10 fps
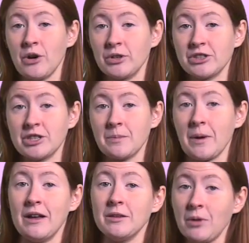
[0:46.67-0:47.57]
ownership
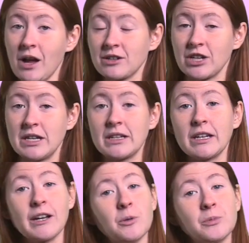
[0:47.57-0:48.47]
on the blockchain
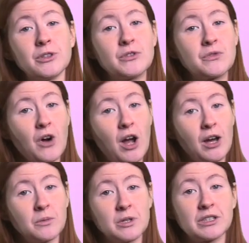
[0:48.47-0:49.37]
can help reduce
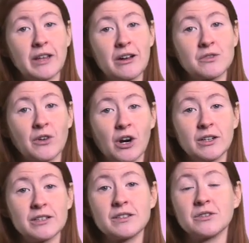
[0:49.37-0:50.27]
fraud, which allows for
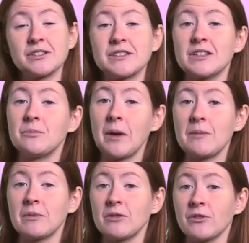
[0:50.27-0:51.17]
artists to receive
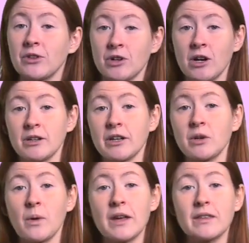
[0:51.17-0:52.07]
payment for their art
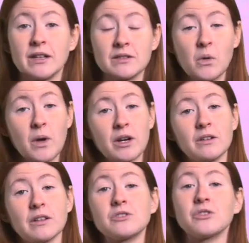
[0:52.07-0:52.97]
in a way that is
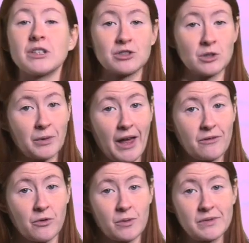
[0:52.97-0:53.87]
quicker than traditional
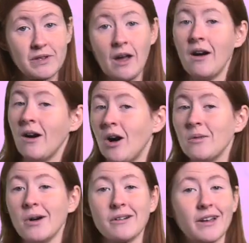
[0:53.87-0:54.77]
platforms,
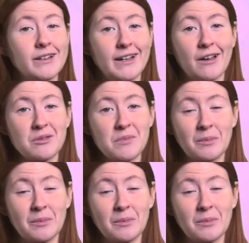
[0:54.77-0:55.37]
all while cutting out the